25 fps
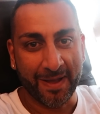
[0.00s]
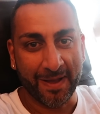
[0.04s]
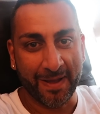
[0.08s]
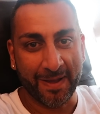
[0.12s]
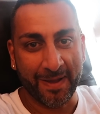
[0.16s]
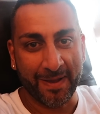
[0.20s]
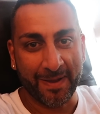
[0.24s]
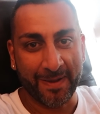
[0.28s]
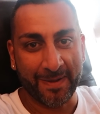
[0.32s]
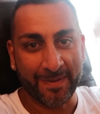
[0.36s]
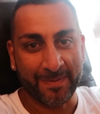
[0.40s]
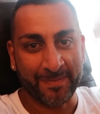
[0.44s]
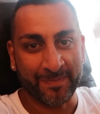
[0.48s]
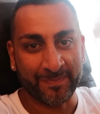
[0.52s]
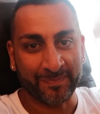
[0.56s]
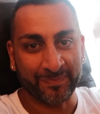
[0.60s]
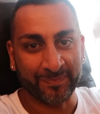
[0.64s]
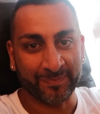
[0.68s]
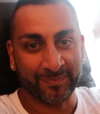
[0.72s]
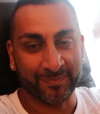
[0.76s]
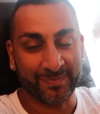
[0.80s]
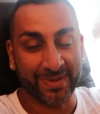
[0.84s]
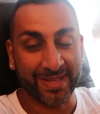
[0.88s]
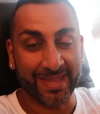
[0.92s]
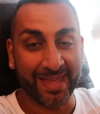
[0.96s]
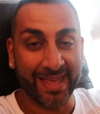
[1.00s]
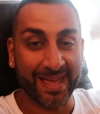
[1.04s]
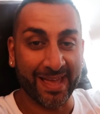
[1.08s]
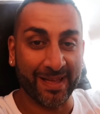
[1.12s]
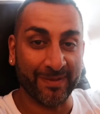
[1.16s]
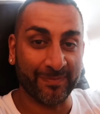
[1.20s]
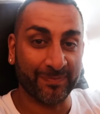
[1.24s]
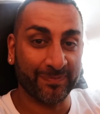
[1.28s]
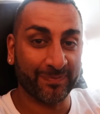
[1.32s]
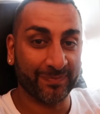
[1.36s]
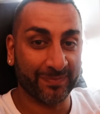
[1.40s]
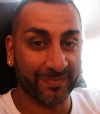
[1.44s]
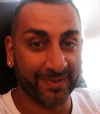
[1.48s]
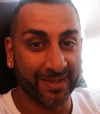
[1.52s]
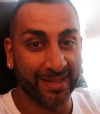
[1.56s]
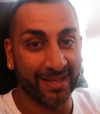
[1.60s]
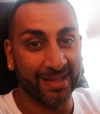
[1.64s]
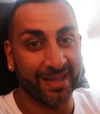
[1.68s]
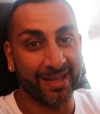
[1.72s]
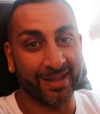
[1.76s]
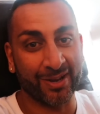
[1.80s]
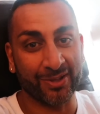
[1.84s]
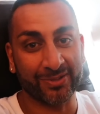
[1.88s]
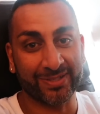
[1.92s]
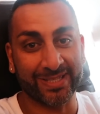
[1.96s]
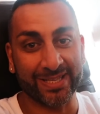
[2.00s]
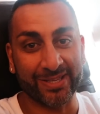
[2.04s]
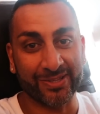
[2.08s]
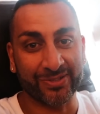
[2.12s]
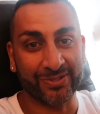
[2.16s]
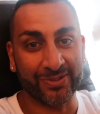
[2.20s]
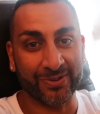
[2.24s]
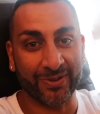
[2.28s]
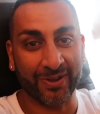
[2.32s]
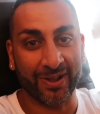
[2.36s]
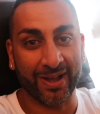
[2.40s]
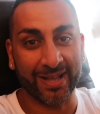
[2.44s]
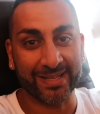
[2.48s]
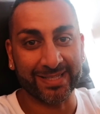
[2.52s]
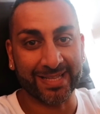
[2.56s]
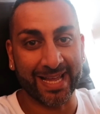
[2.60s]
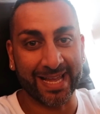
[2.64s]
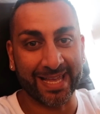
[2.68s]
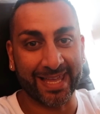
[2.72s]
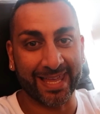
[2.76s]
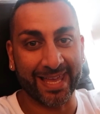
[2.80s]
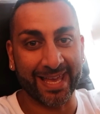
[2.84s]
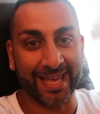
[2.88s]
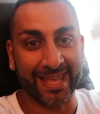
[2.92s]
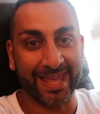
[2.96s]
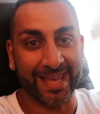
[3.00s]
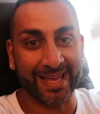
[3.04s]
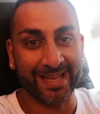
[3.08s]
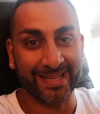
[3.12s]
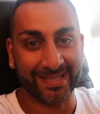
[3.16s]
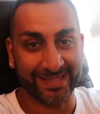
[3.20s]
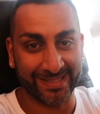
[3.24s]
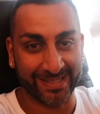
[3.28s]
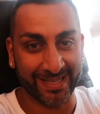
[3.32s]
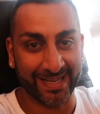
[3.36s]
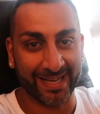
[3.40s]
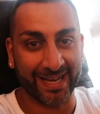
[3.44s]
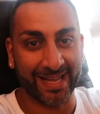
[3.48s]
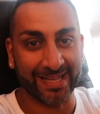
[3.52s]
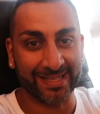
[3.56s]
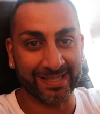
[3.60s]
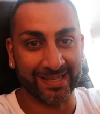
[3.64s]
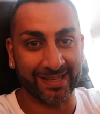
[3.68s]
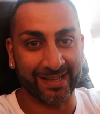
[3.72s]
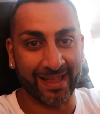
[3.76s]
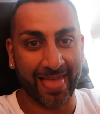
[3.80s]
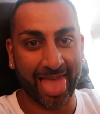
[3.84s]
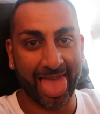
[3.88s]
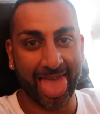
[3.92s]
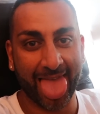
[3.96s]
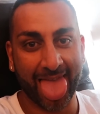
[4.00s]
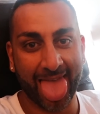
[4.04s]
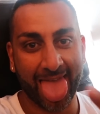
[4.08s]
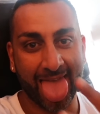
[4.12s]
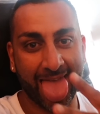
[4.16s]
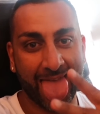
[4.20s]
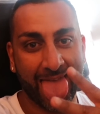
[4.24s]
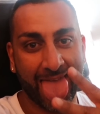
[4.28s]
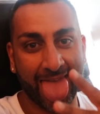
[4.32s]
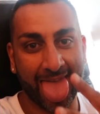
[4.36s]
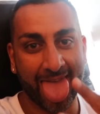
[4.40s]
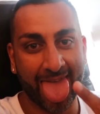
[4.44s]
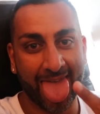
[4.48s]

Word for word: Um, but yeah, I'll see you soon, guys. Take care. Yeah, see you later.